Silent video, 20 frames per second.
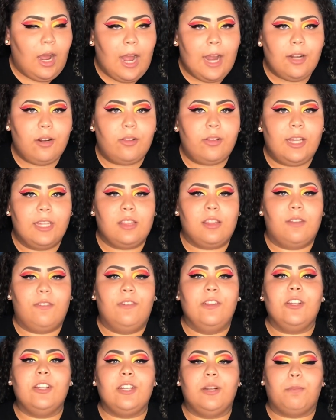I don't like the
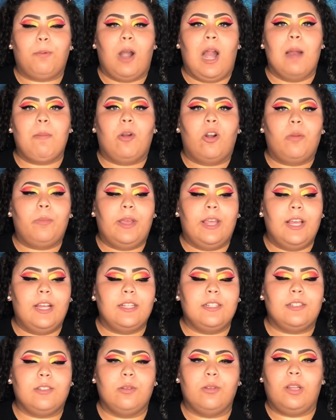feeling of primer on my
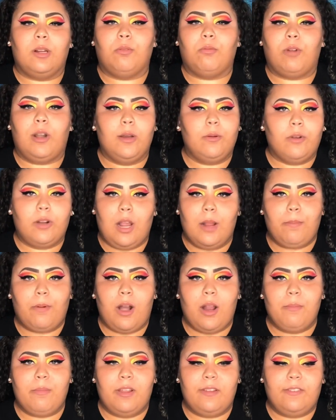hands. So like right when I
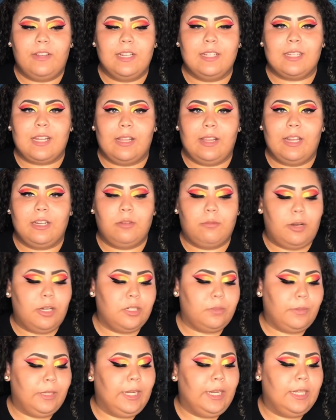prime my face, I like to
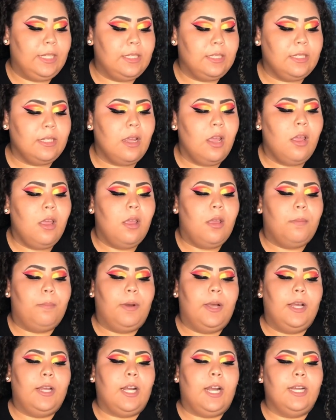wash my hands.
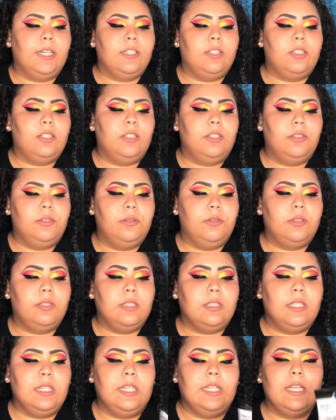But I just
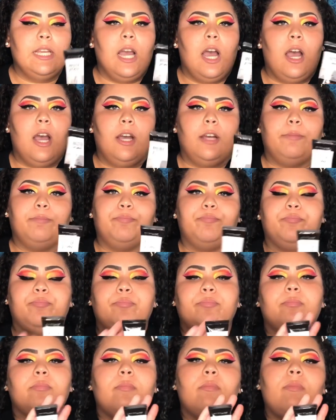used the, um,
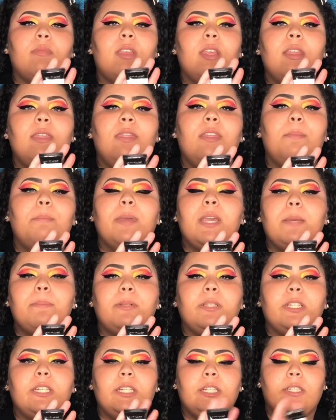the
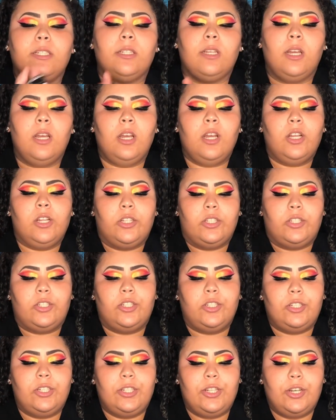Maybelline
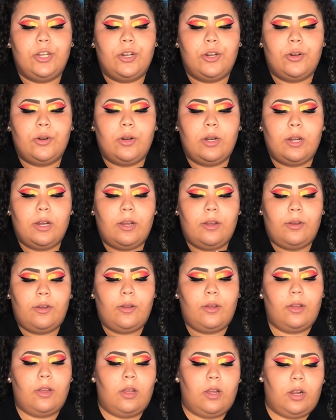Studio, uh,
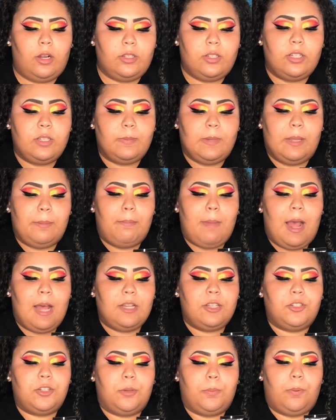excuse me,
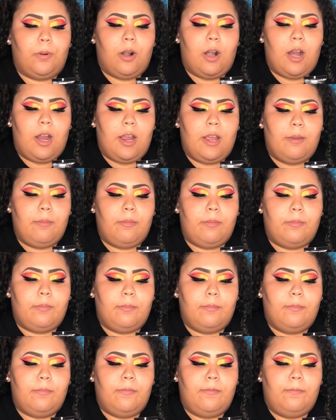Master Prime
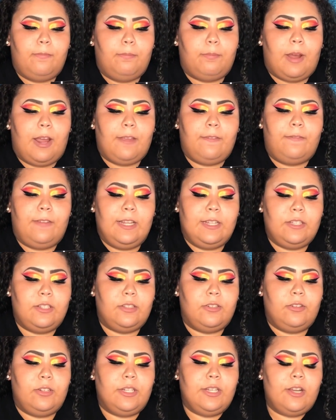by Face
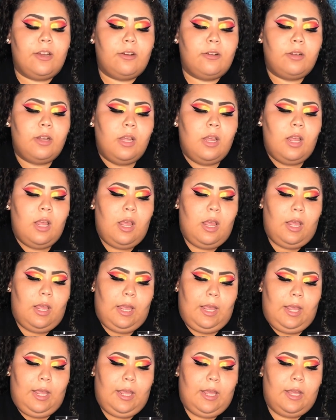Studio.
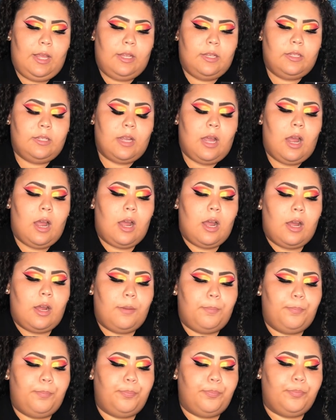And
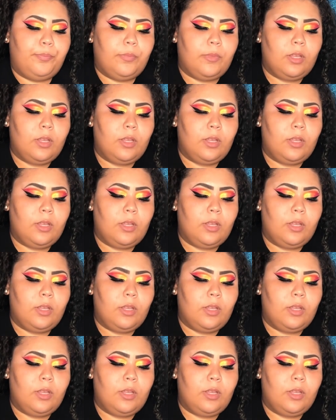um,